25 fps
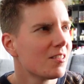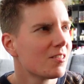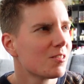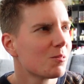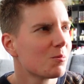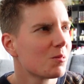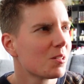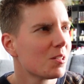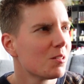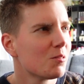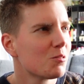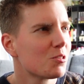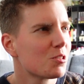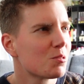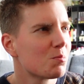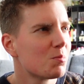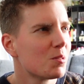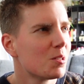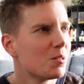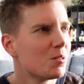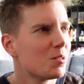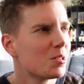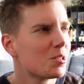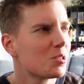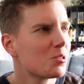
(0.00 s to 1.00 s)
some kind of
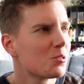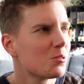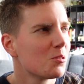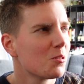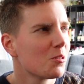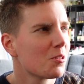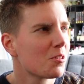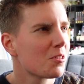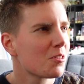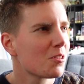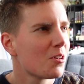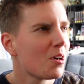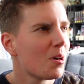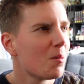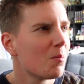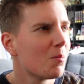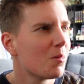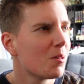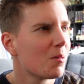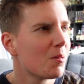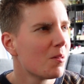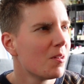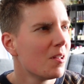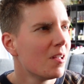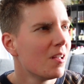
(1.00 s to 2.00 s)
spiritual thought,
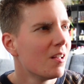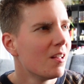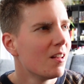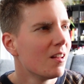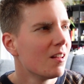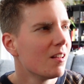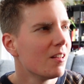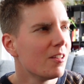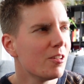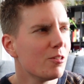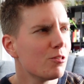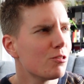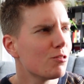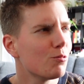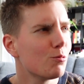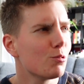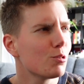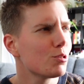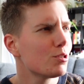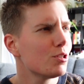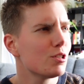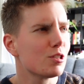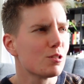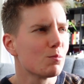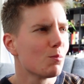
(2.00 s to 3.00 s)
but this,
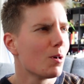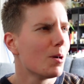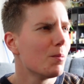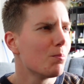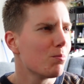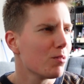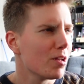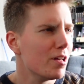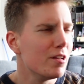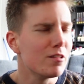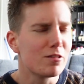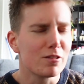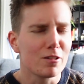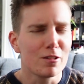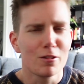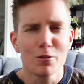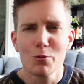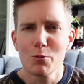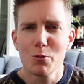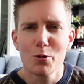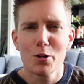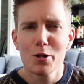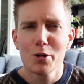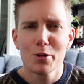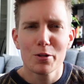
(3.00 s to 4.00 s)
what is my place in
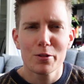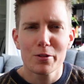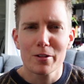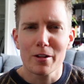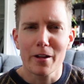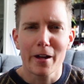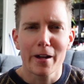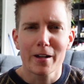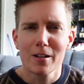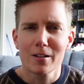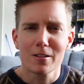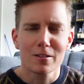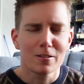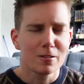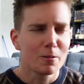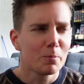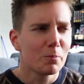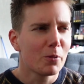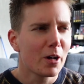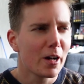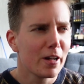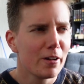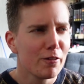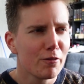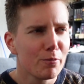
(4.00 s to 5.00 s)
the world, like
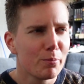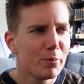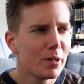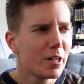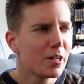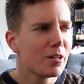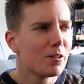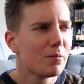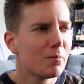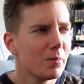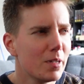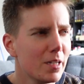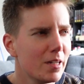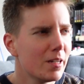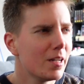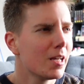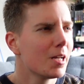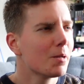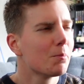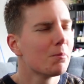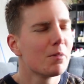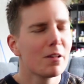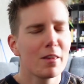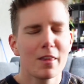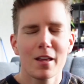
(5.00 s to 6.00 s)
some kind of bigger
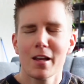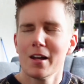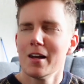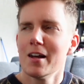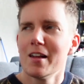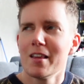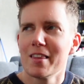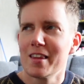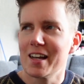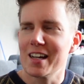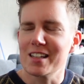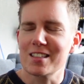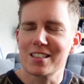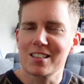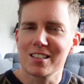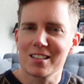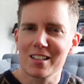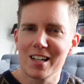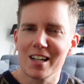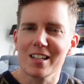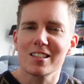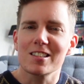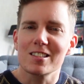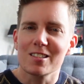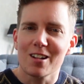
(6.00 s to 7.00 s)
meaning, but
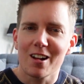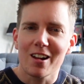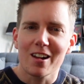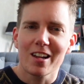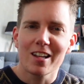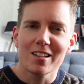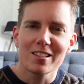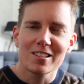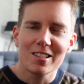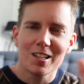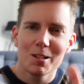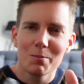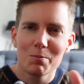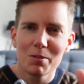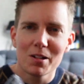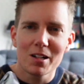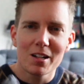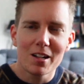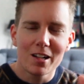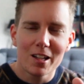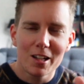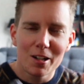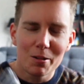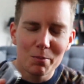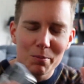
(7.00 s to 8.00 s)
that's not, let's keep it
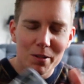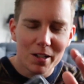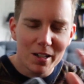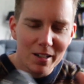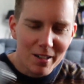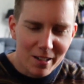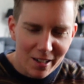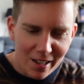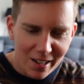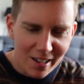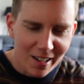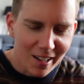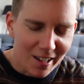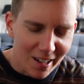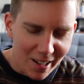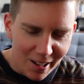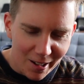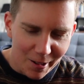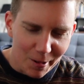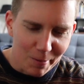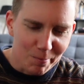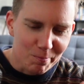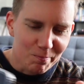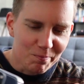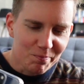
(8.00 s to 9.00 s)
a little bit
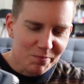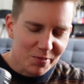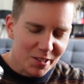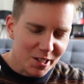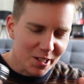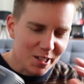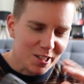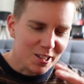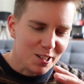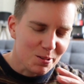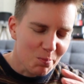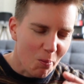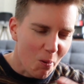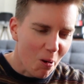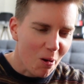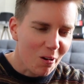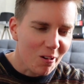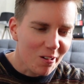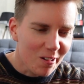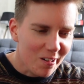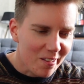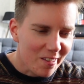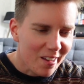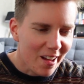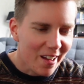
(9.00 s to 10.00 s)

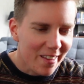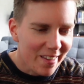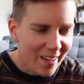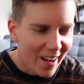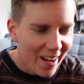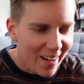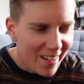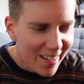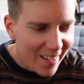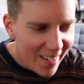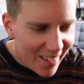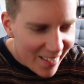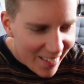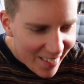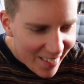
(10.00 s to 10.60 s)
smaller than that.